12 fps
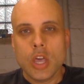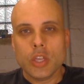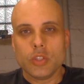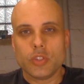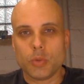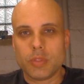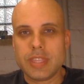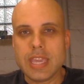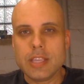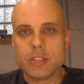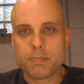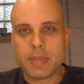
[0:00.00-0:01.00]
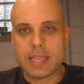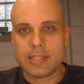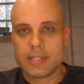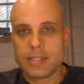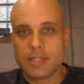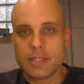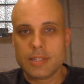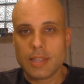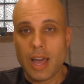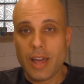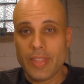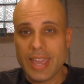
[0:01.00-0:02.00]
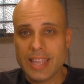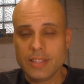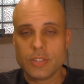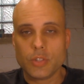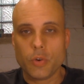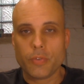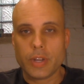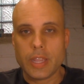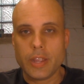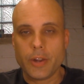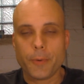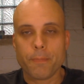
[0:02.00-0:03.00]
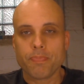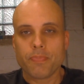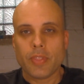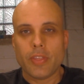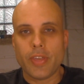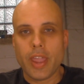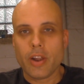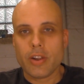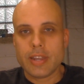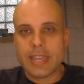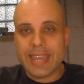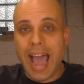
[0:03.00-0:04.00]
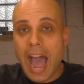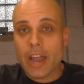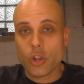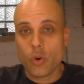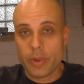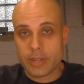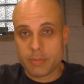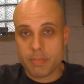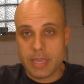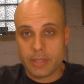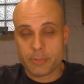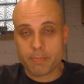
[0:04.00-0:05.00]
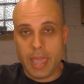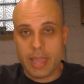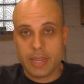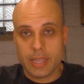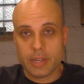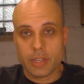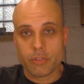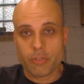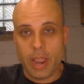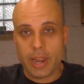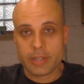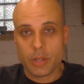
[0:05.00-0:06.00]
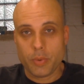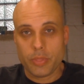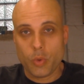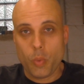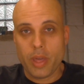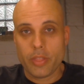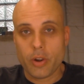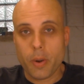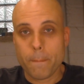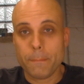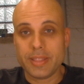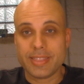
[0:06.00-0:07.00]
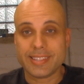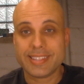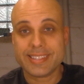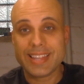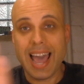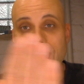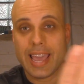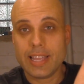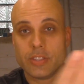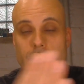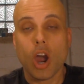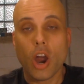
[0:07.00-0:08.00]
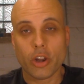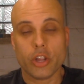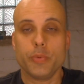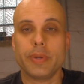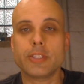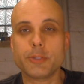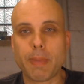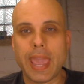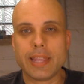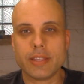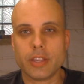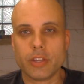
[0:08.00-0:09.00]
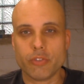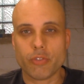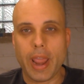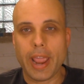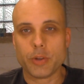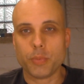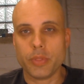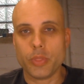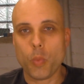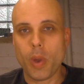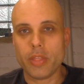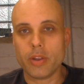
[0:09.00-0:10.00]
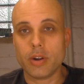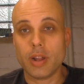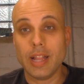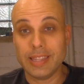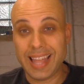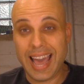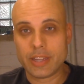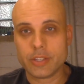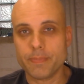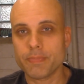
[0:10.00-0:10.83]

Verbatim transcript: So these pieces on the ends over here, they're not going to be expanding and contracting with the weather, but the sides are going to expand and contract with the weather a lot.